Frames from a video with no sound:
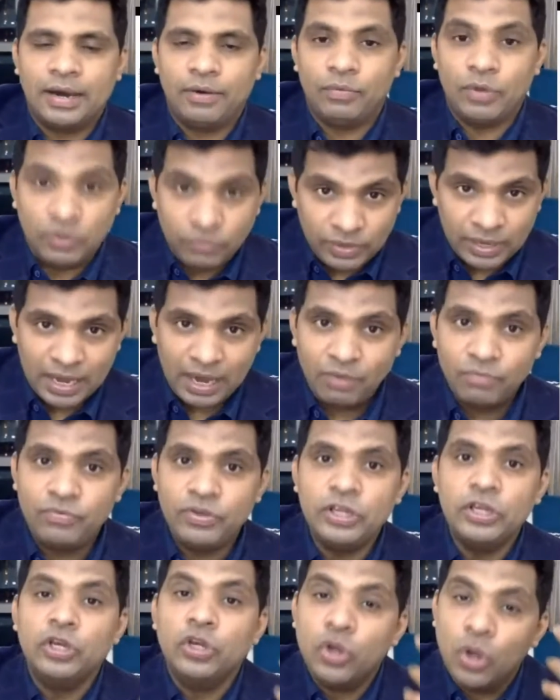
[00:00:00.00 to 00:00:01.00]
When
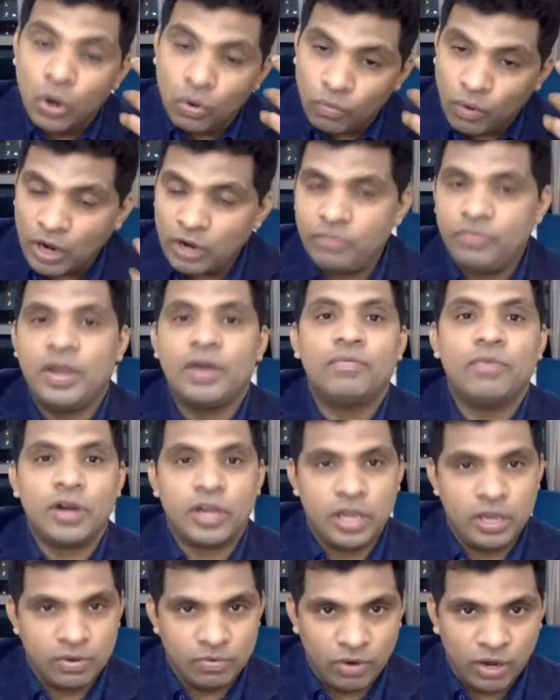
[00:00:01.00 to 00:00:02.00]
we know what we are
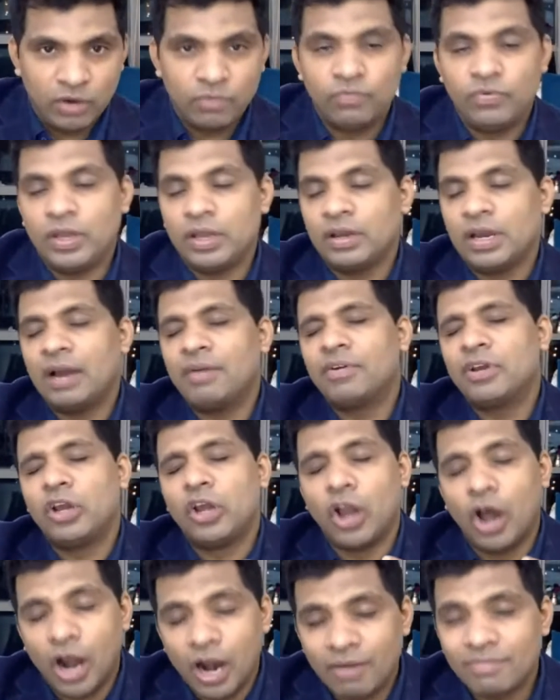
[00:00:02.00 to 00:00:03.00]
working for, we have a
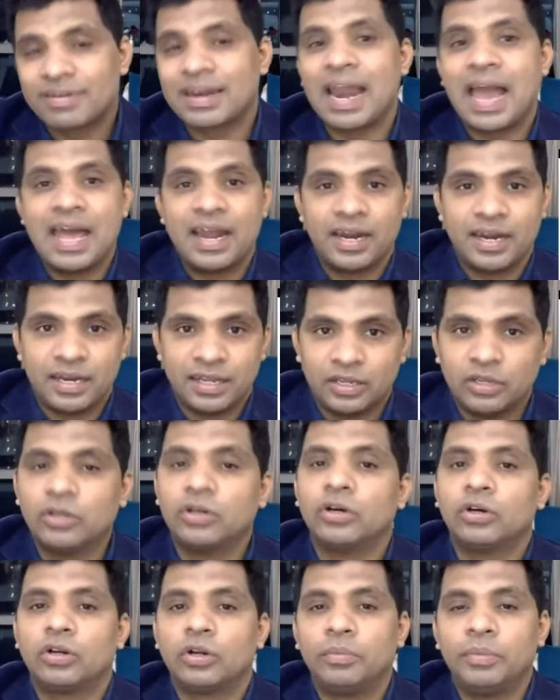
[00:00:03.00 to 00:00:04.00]
lot of clarity.
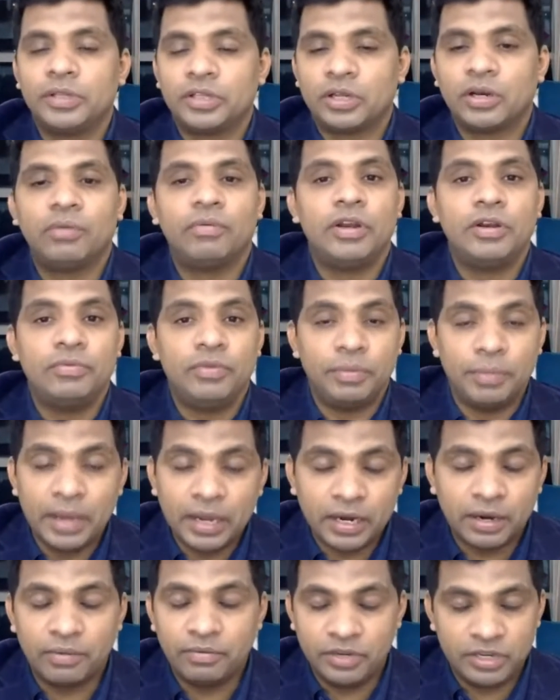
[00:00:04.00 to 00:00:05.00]
When
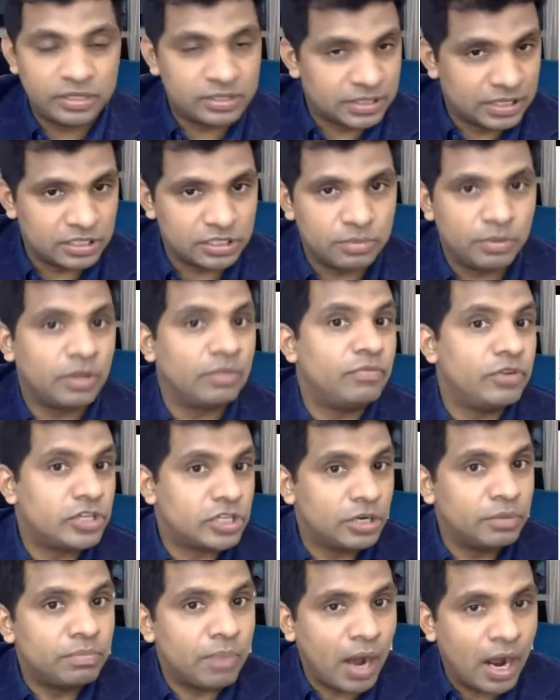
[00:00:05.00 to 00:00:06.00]
we discuss about a
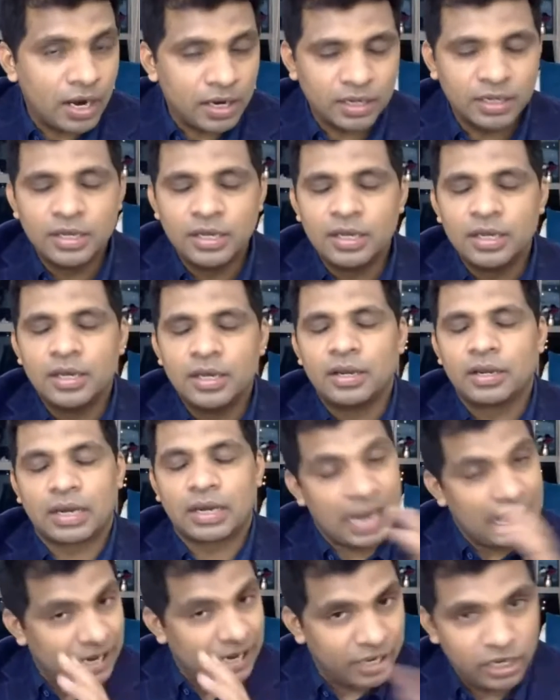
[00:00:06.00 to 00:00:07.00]
vision part,
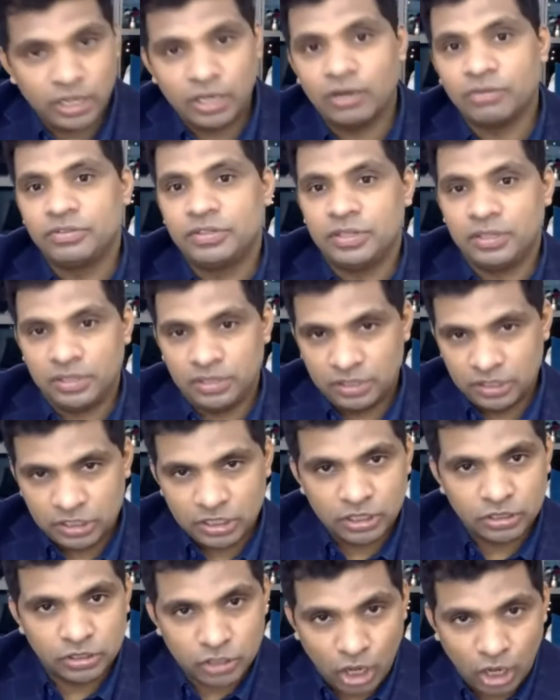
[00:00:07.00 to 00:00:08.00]
clarity of the
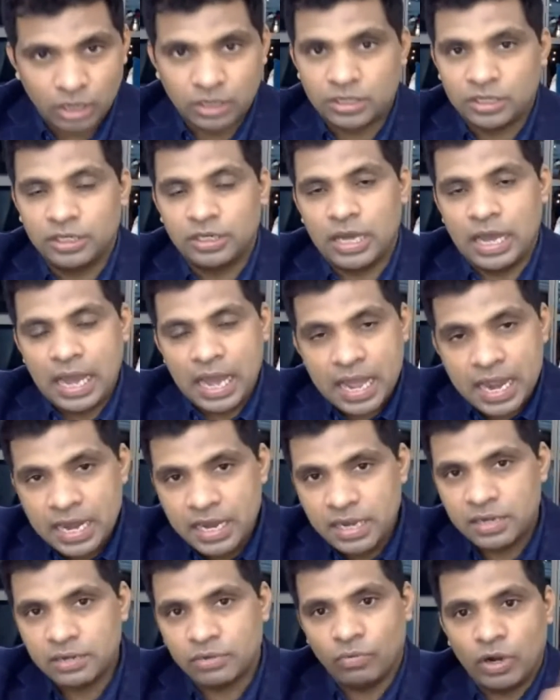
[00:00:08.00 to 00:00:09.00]
thought
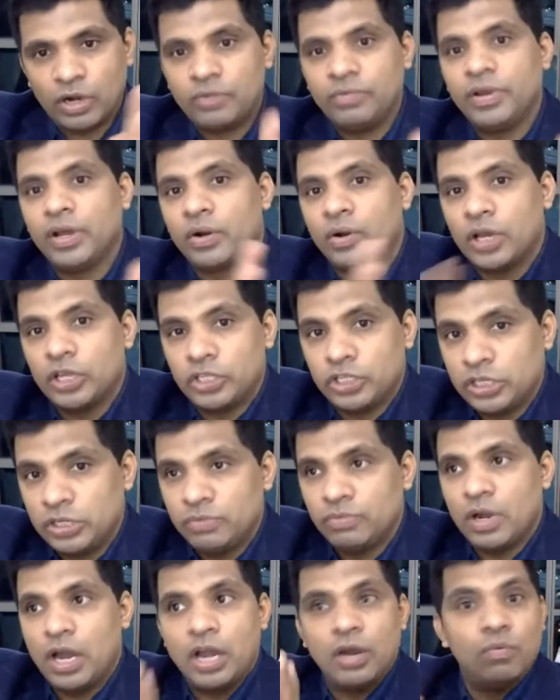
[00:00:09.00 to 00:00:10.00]
and what we want to
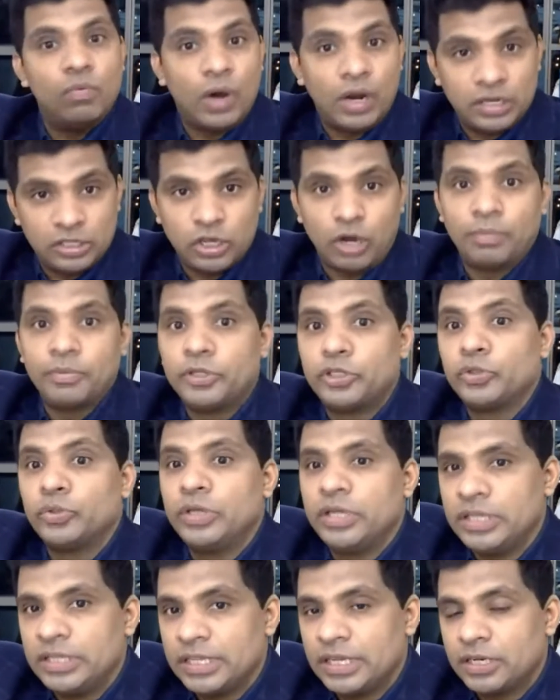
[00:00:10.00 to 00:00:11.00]
achieve and what the
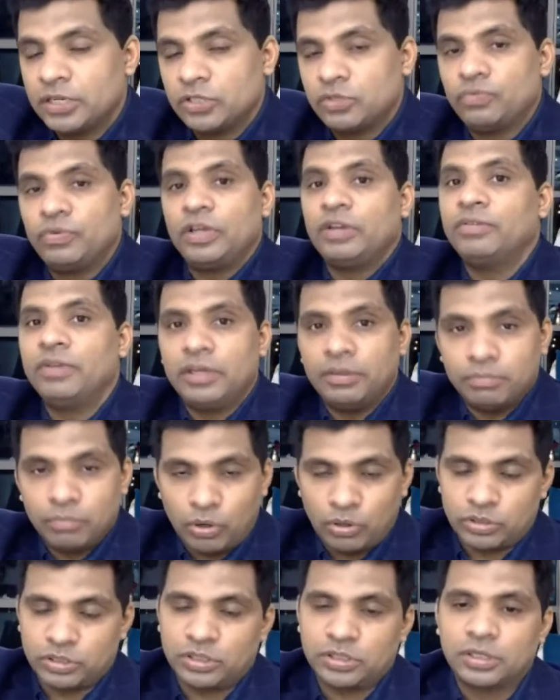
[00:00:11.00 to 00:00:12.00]
opportunity there is very, very
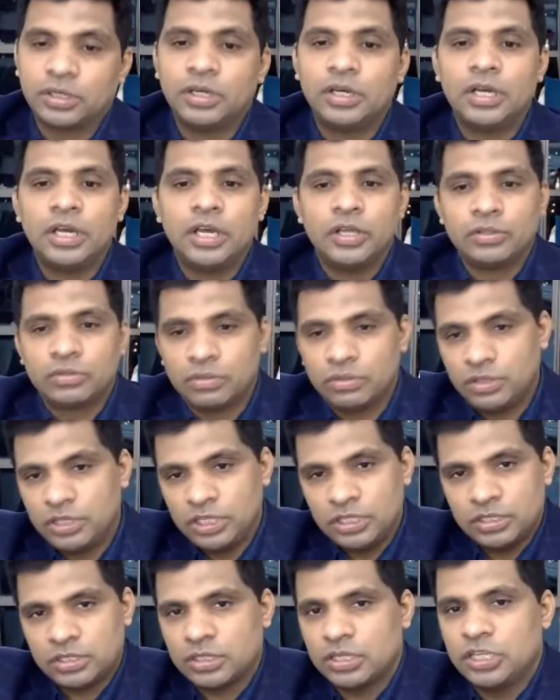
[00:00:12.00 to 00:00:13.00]
important. So
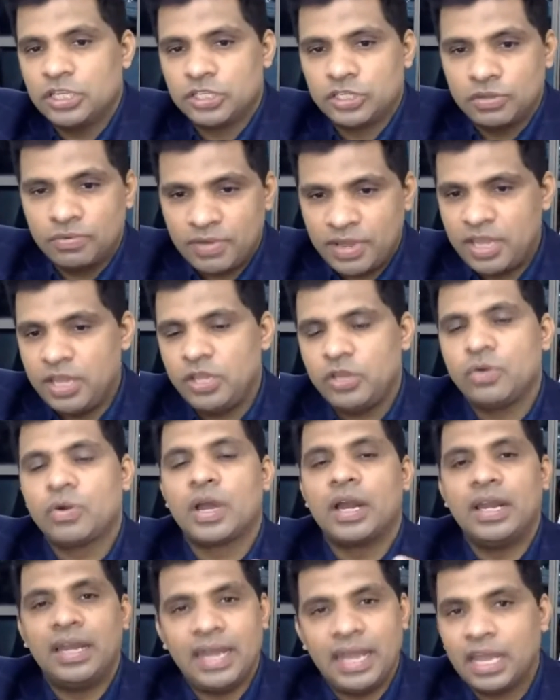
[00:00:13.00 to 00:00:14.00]
this is the way you
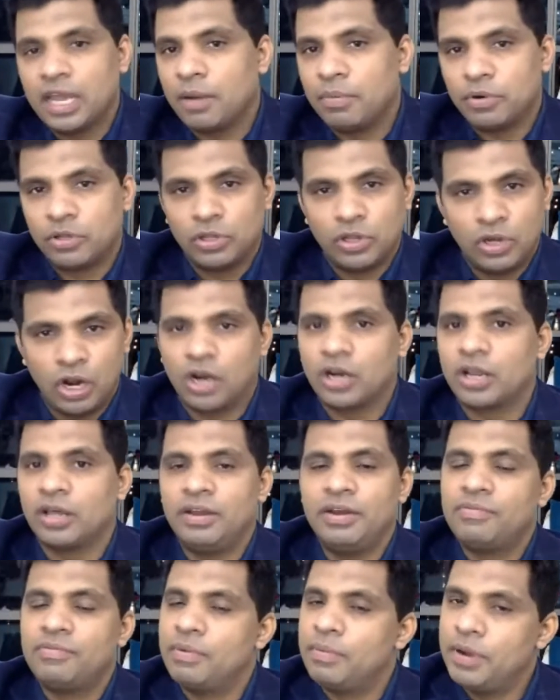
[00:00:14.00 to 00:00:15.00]
can take up the lot of
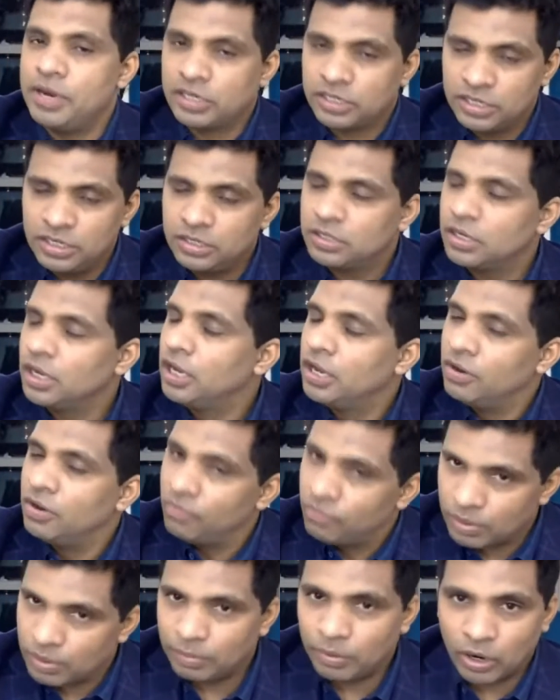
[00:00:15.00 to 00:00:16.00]
information
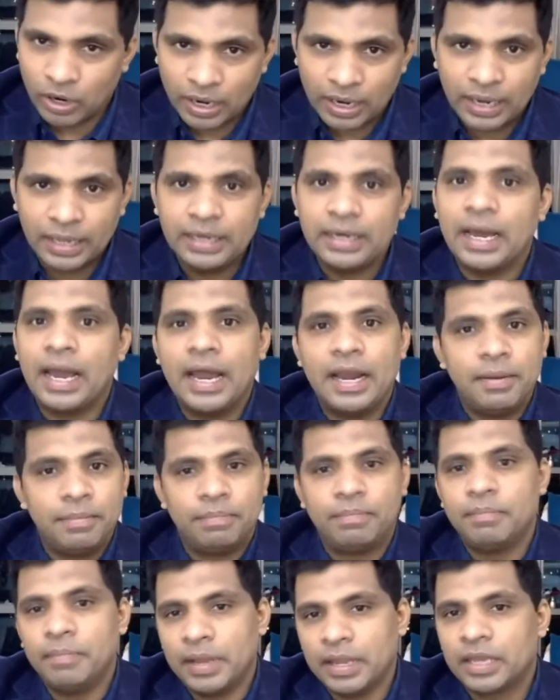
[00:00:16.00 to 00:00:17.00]
from online and
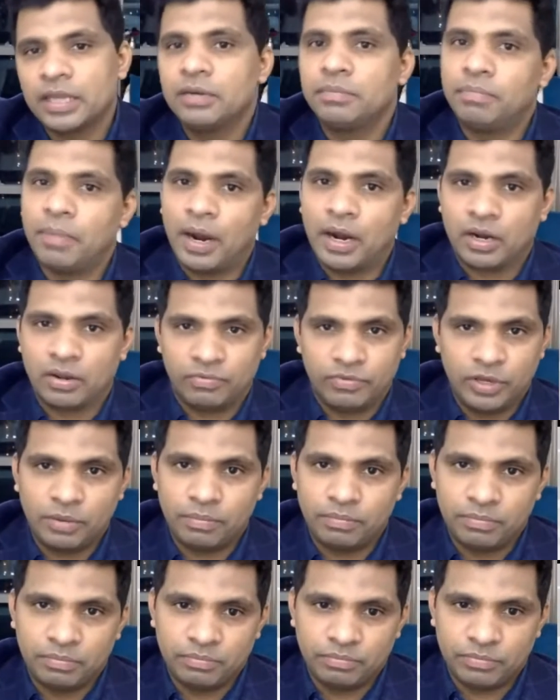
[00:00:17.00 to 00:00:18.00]
make it part of
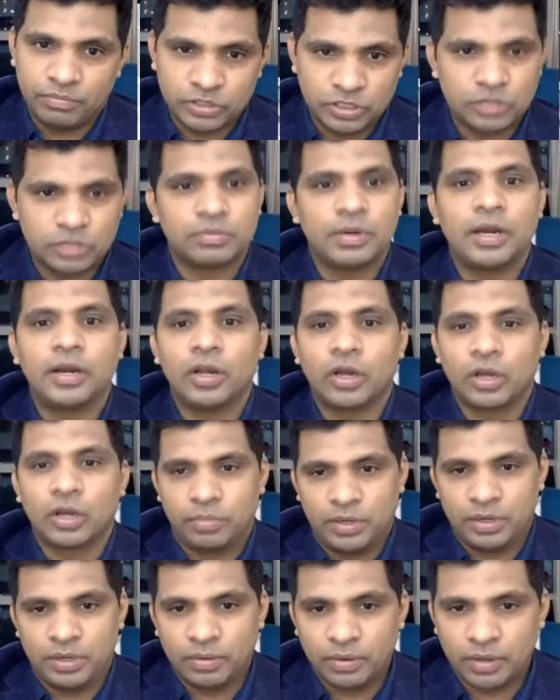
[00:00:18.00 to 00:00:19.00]
your business plan
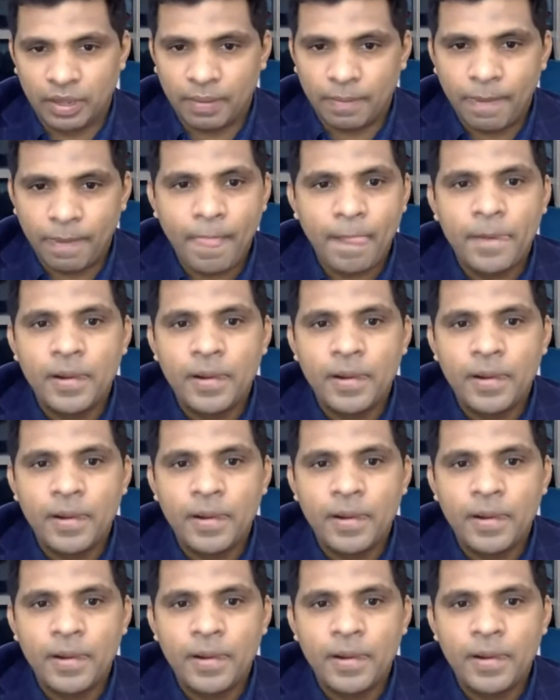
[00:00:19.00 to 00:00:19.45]
document. Okay.